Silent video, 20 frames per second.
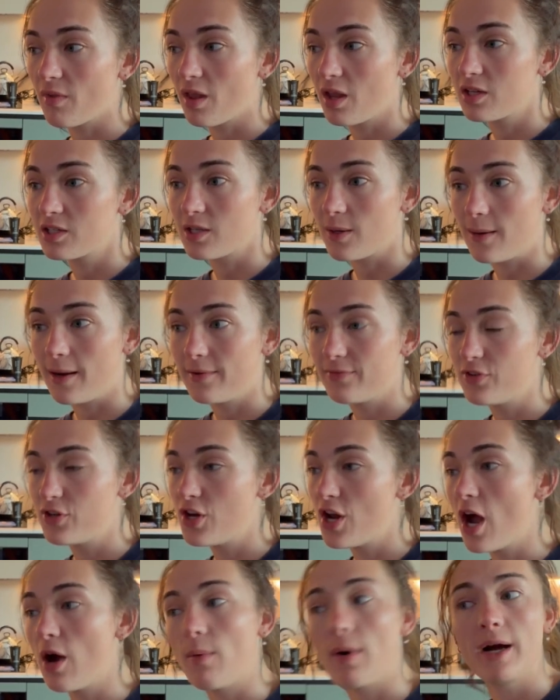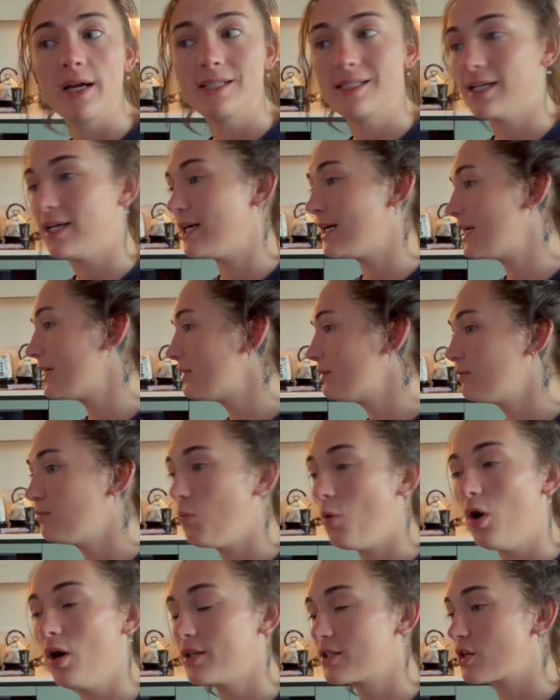So I have no idea
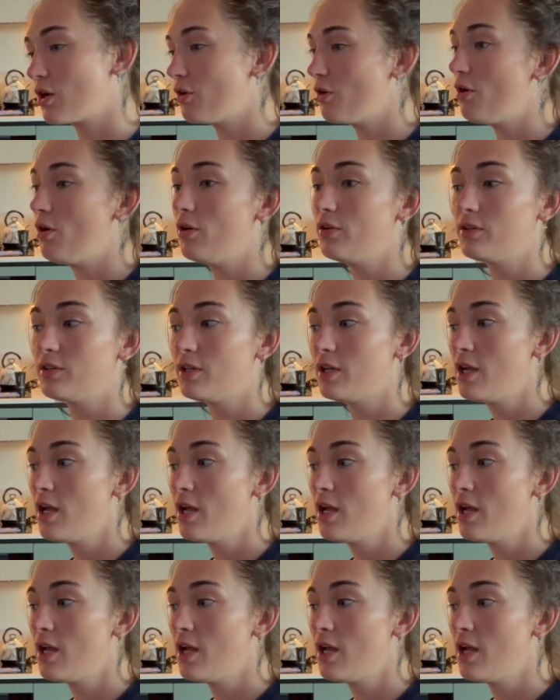what has gone on.